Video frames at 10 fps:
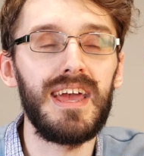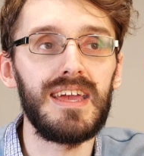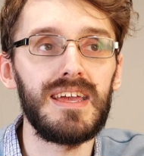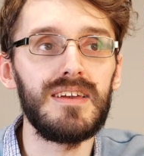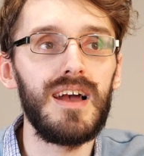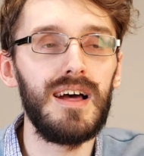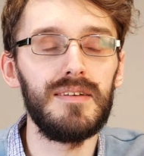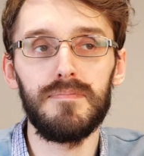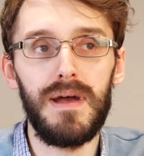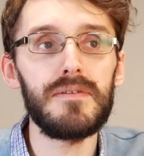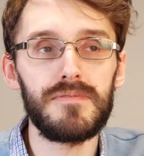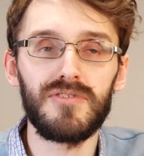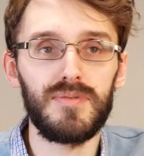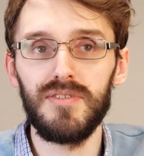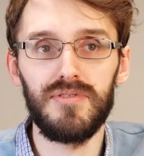a paper in
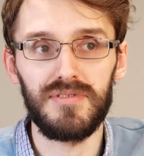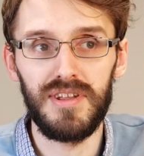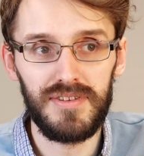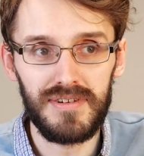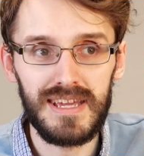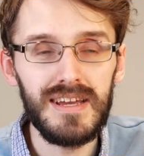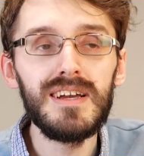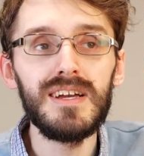2023